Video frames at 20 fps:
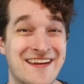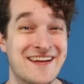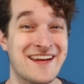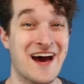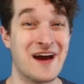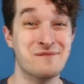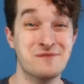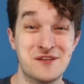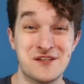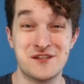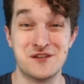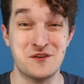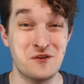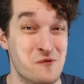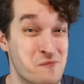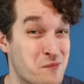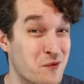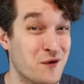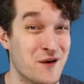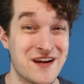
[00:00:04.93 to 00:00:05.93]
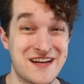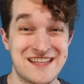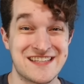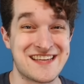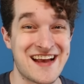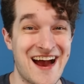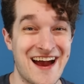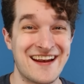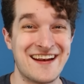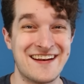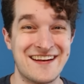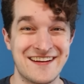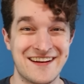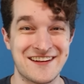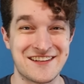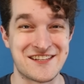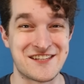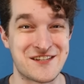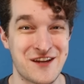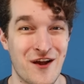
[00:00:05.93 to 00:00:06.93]
and I'm super excited to
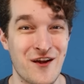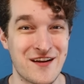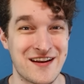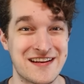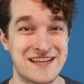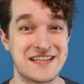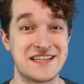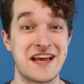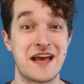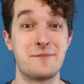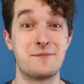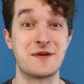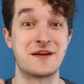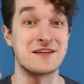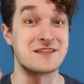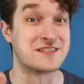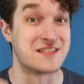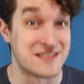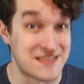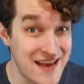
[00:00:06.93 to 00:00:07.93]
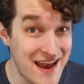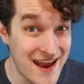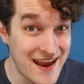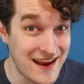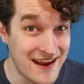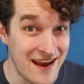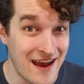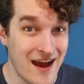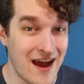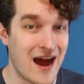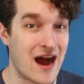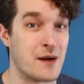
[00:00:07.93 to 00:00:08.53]
get started today because today